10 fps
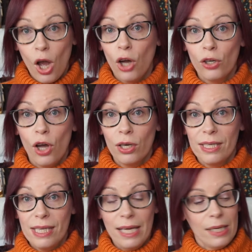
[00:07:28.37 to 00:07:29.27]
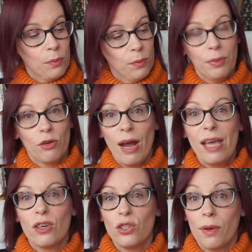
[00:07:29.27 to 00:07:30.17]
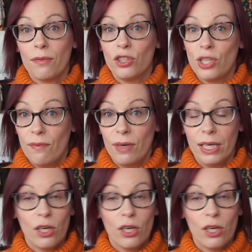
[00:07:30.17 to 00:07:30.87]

On holiday it would be great, because you haven't generally